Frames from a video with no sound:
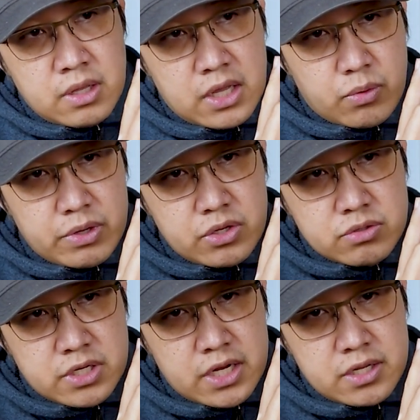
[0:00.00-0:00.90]
like when you
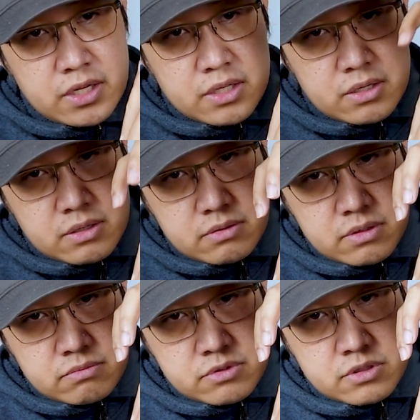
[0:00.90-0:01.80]
tighten it,
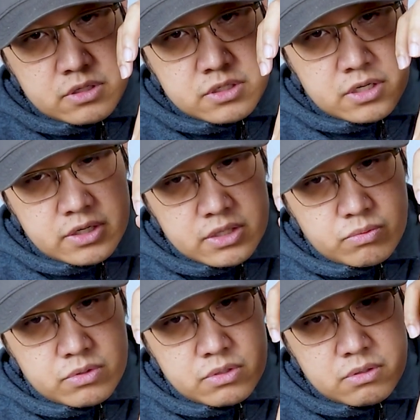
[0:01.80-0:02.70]
the turret
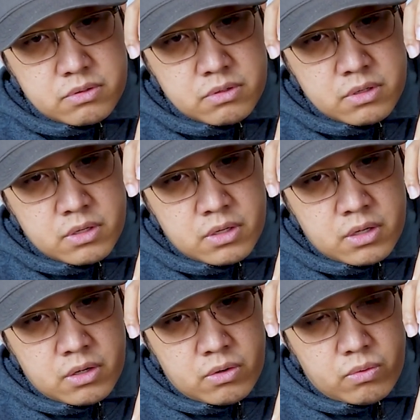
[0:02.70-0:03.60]

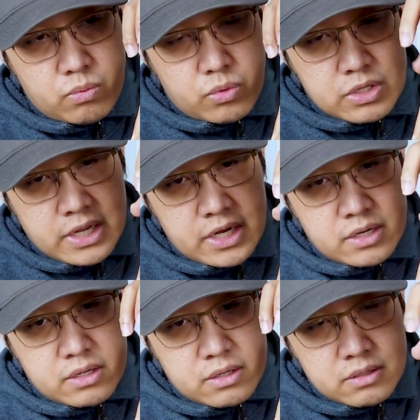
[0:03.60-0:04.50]
would kind
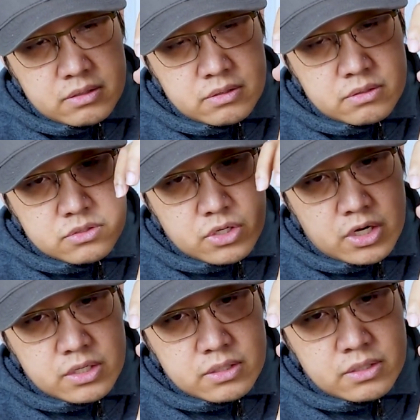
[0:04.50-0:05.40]
of
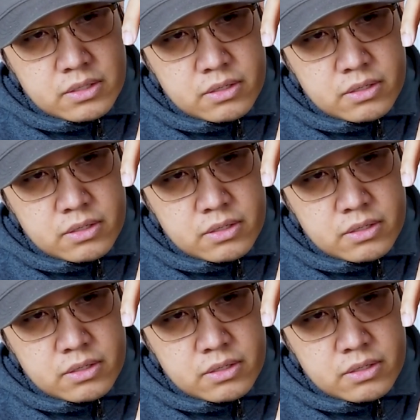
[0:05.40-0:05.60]
start